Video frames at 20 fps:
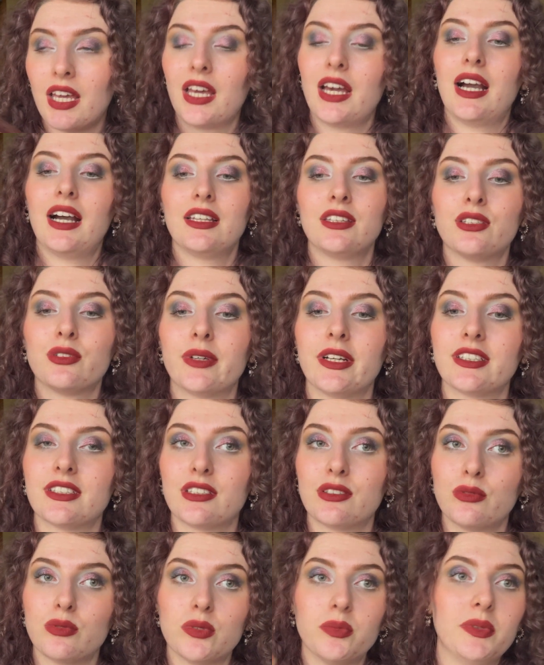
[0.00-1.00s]
otherwise
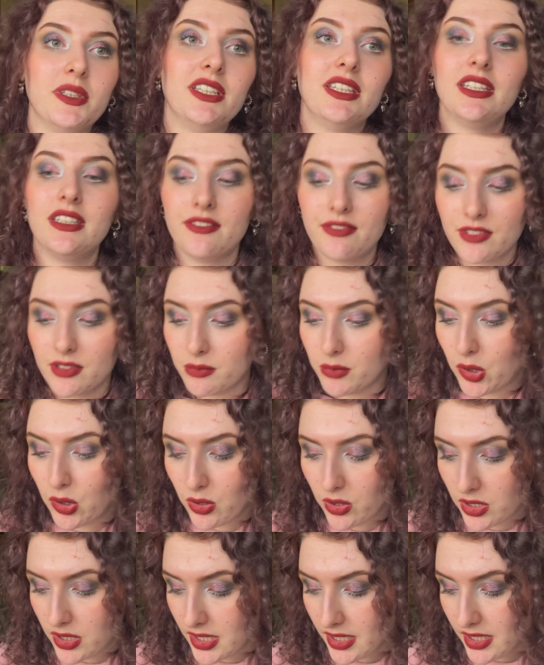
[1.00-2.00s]
it would be even
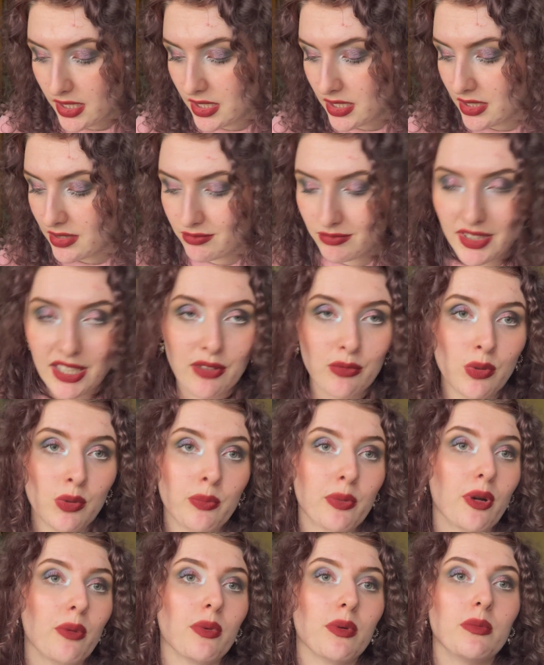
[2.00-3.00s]
more. Like, it would
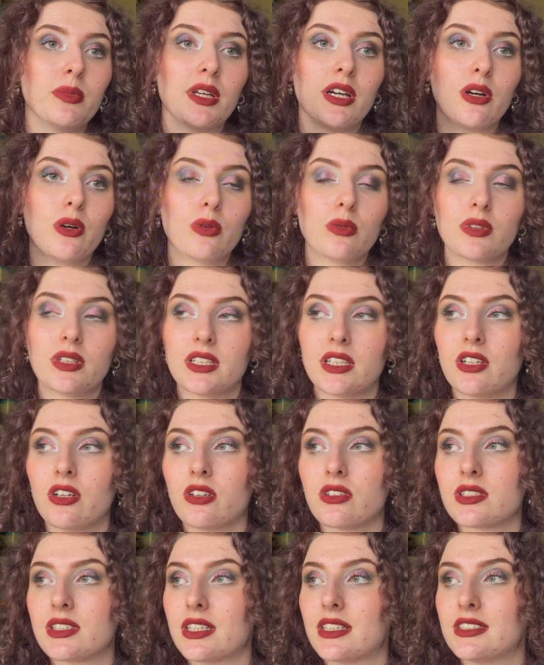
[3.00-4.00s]
probably only
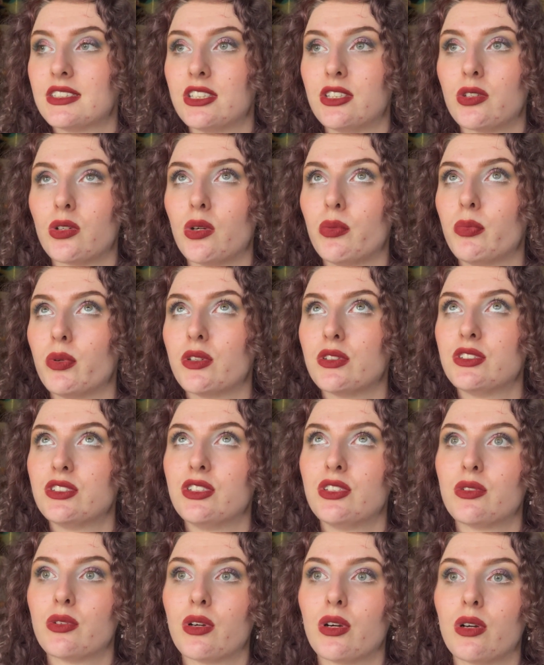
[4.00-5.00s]
cost like
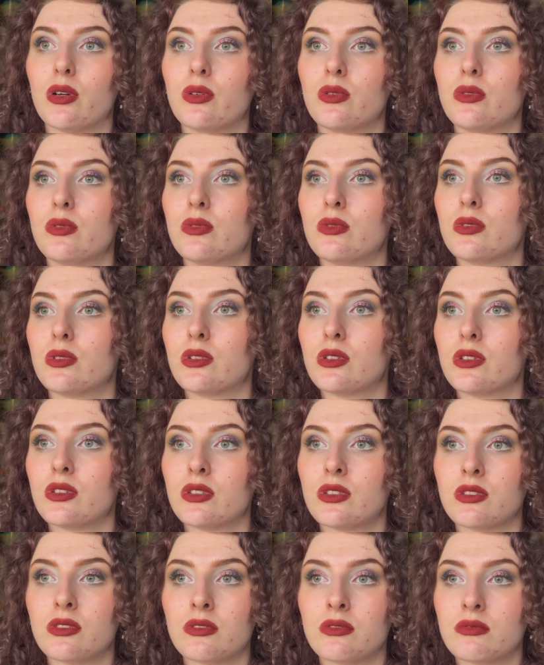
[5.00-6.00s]

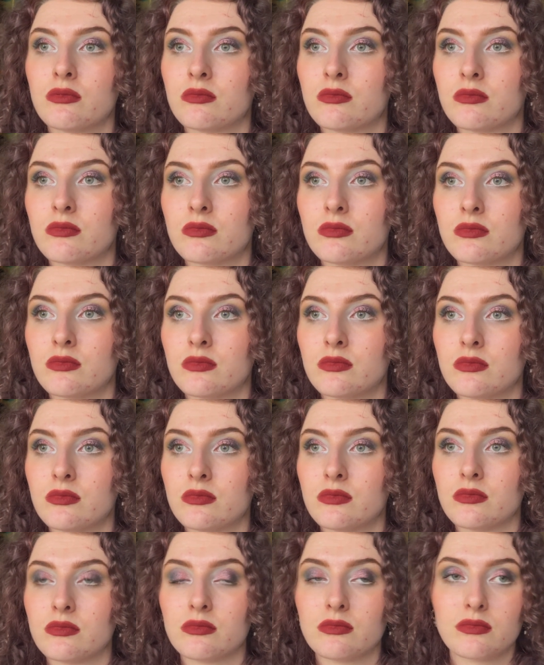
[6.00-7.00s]

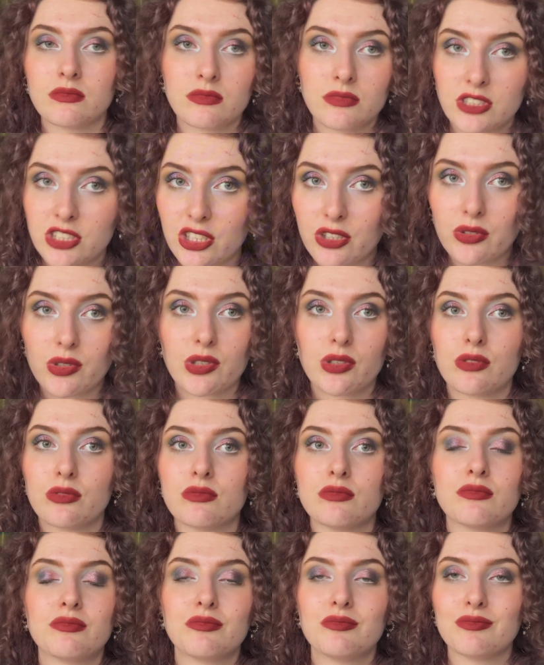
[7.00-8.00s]

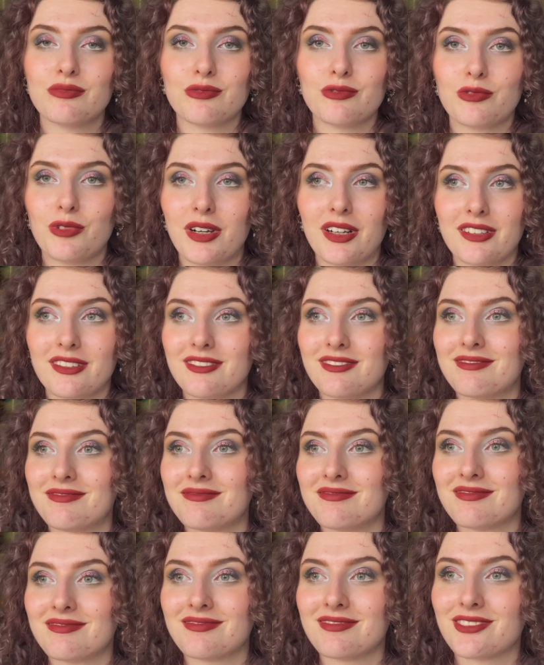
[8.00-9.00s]
0.001,
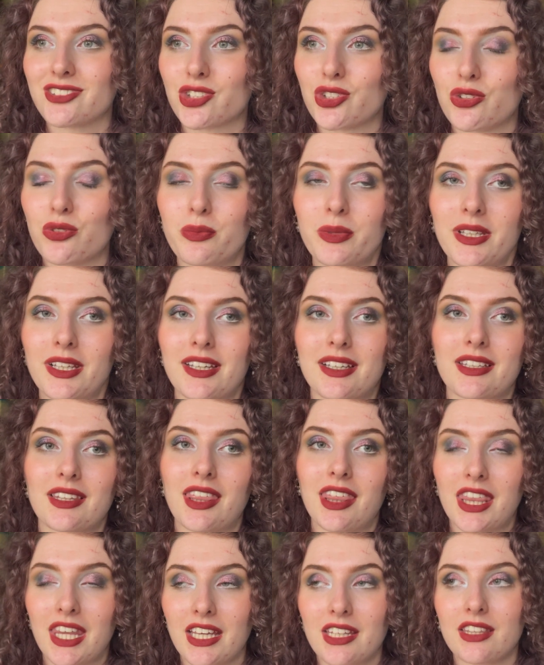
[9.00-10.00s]
so it would be like a
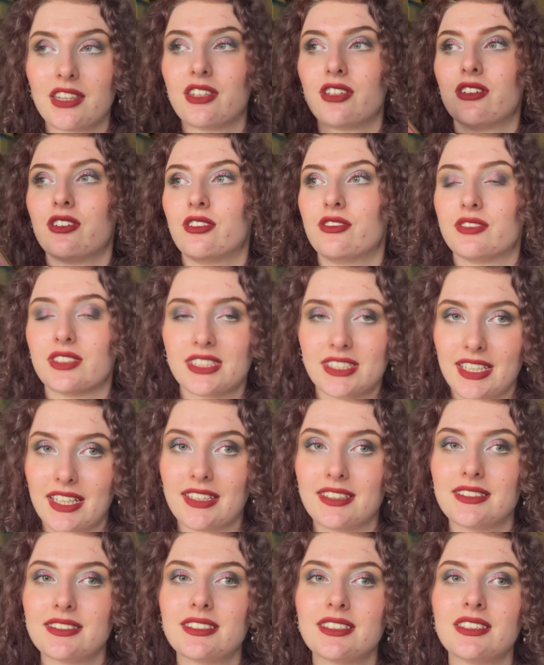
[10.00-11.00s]
tenth of a
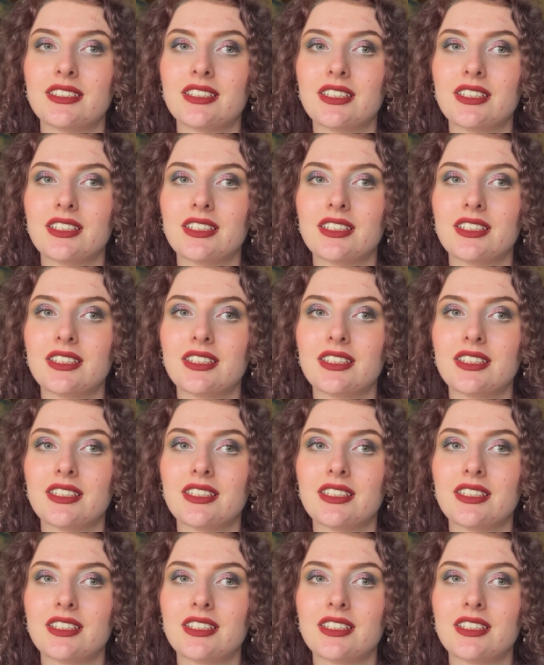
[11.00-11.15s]
cent